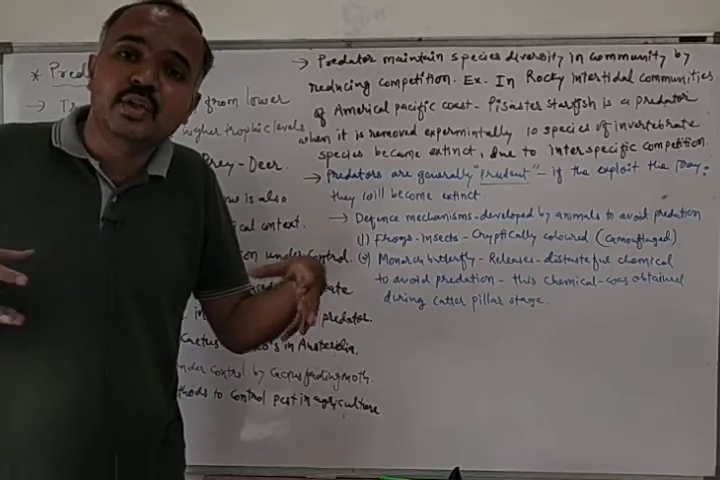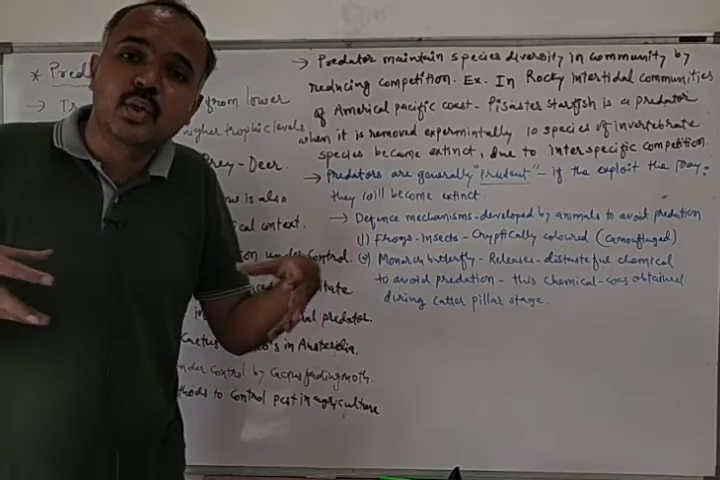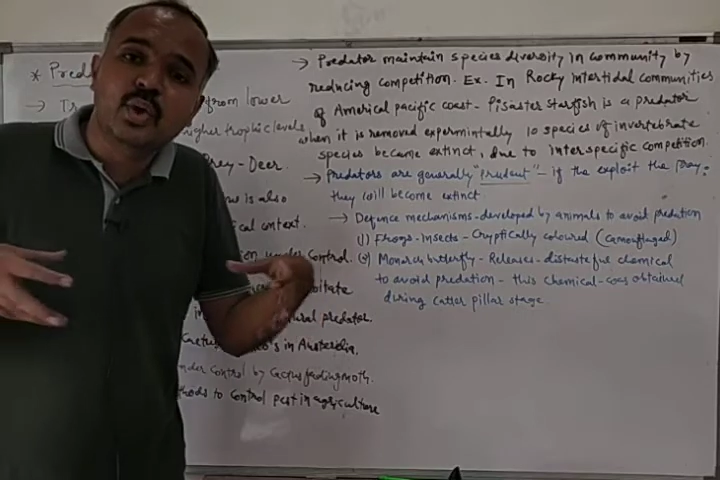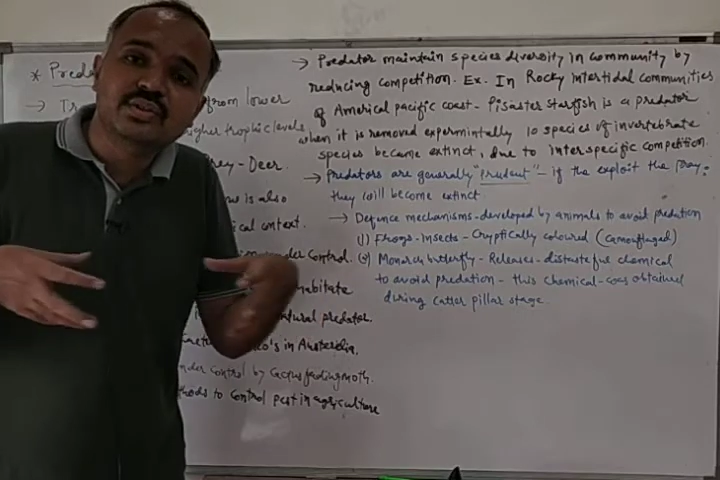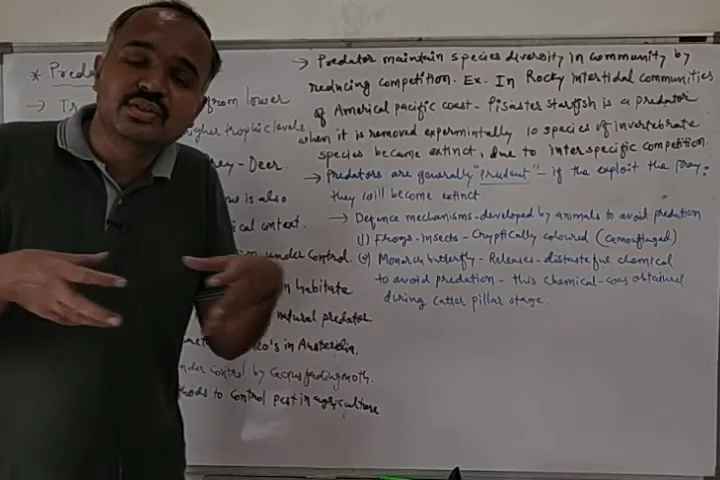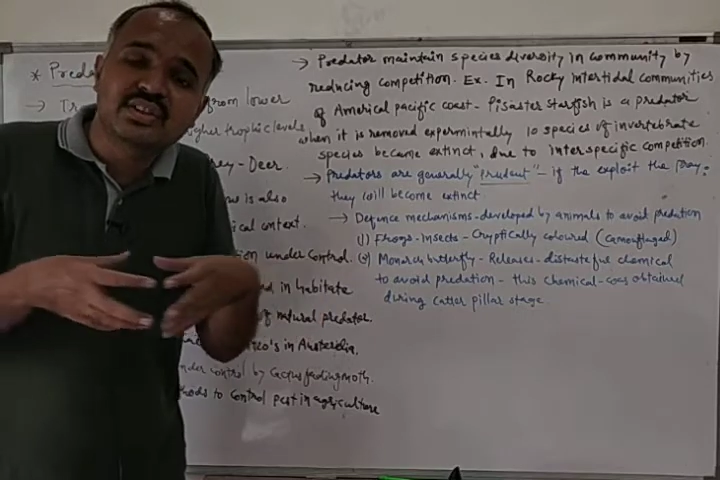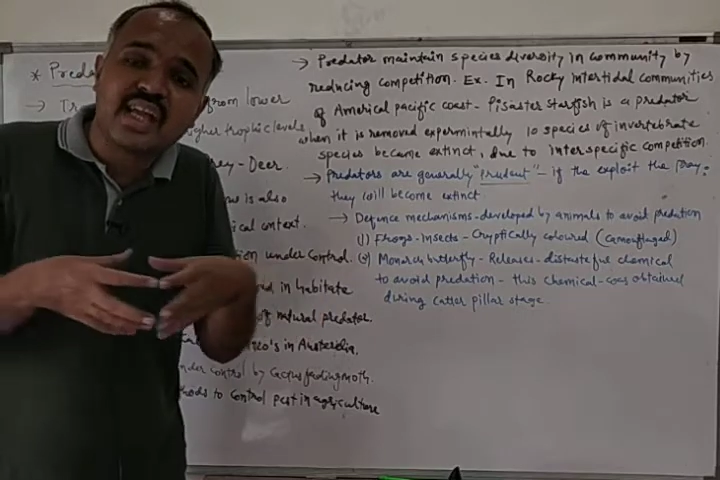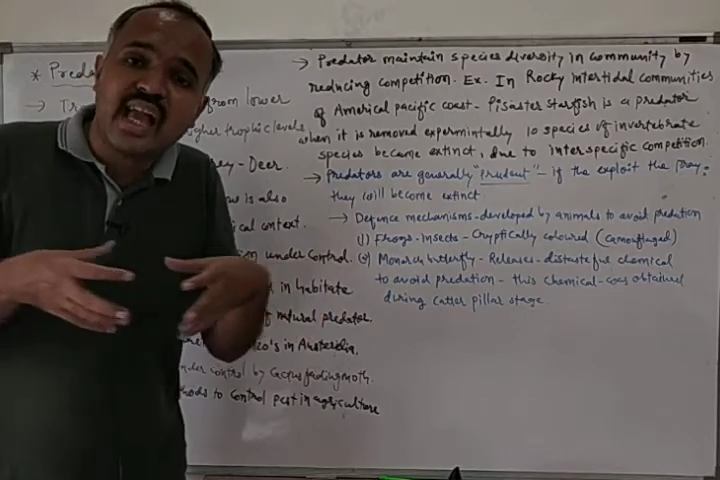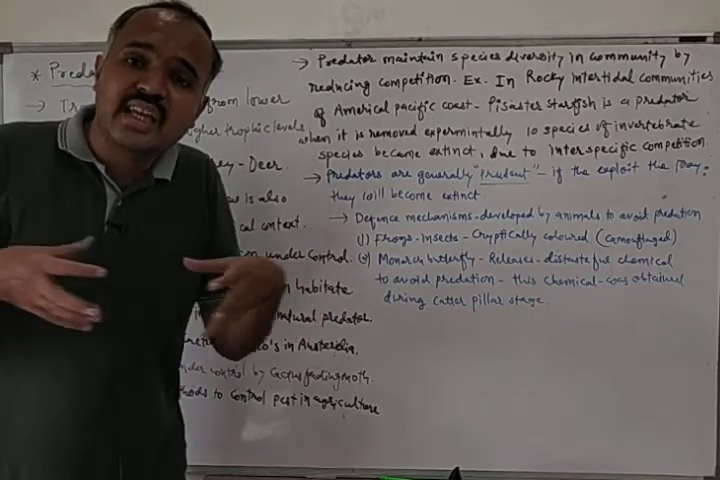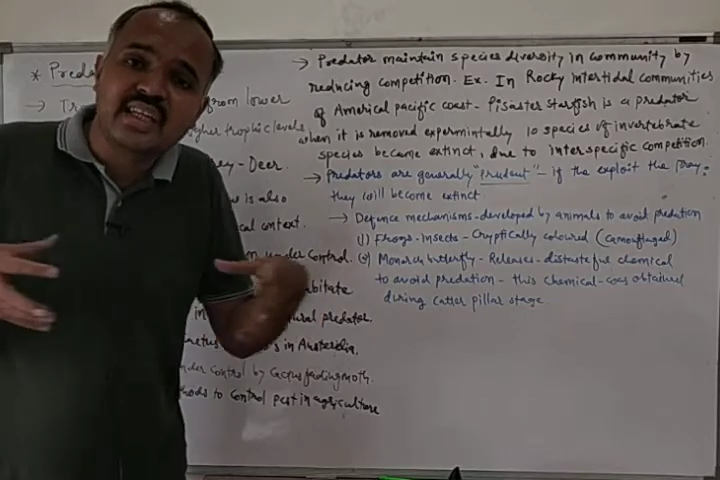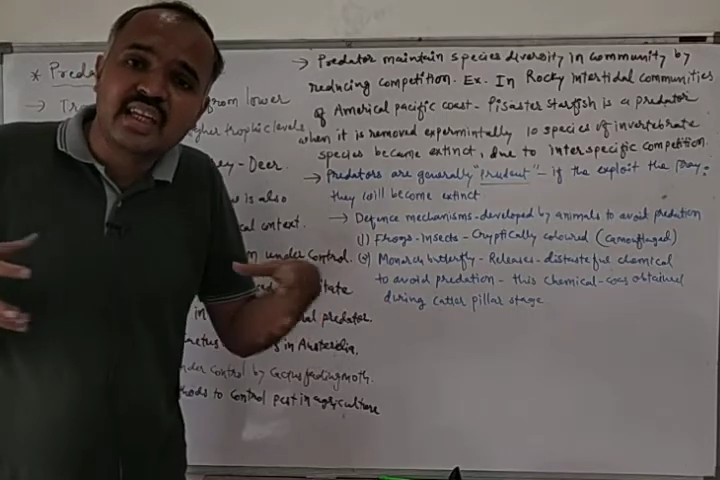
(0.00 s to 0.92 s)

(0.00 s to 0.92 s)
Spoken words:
those 10